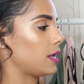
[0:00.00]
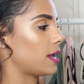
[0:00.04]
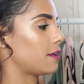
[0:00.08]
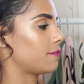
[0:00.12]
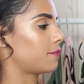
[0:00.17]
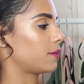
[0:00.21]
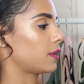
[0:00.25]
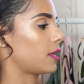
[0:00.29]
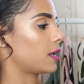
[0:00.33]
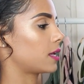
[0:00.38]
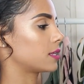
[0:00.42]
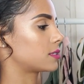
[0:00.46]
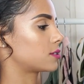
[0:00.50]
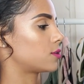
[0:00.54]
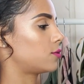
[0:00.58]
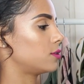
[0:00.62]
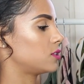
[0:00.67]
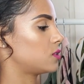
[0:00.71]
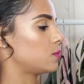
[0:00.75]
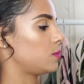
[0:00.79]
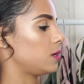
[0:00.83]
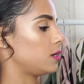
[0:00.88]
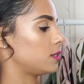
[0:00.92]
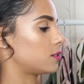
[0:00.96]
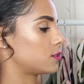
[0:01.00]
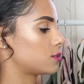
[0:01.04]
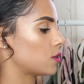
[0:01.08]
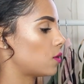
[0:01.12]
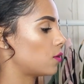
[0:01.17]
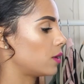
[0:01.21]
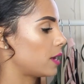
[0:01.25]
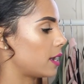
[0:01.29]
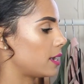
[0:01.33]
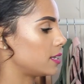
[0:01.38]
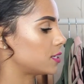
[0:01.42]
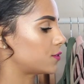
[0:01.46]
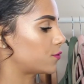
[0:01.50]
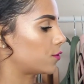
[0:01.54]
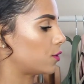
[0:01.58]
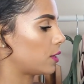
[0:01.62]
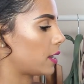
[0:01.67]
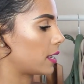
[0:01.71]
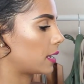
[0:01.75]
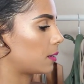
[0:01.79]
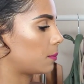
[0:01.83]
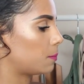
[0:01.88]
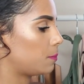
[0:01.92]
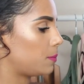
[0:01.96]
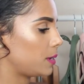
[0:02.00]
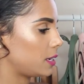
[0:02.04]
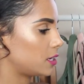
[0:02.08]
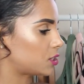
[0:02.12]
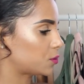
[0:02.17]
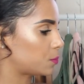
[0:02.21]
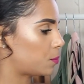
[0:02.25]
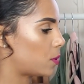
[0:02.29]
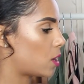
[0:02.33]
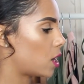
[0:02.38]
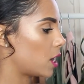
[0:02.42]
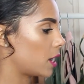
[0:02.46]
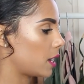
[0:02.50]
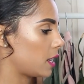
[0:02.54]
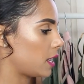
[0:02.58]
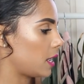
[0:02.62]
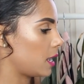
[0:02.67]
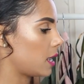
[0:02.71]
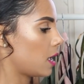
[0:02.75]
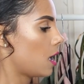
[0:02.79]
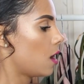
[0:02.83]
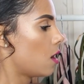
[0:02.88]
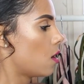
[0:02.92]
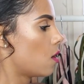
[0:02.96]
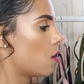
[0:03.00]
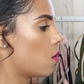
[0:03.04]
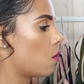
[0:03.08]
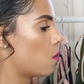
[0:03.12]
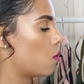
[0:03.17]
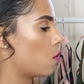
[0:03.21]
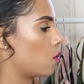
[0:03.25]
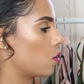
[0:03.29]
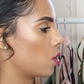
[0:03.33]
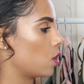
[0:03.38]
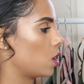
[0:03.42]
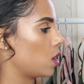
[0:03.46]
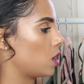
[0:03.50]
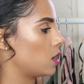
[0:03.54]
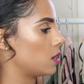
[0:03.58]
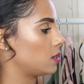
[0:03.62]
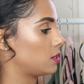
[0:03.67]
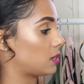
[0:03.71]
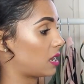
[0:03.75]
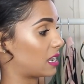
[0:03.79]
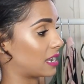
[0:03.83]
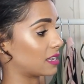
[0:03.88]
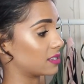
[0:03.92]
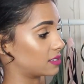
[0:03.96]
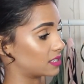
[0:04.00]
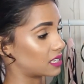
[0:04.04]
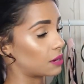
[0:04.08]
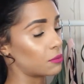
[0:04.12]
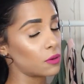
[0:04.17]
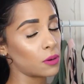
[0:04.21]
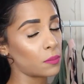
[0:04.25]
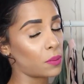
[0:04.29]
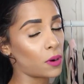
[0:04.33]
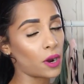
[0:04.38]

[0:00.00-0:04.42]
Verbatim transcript: I feel like it's going to be so nice for like a beach party or like a summer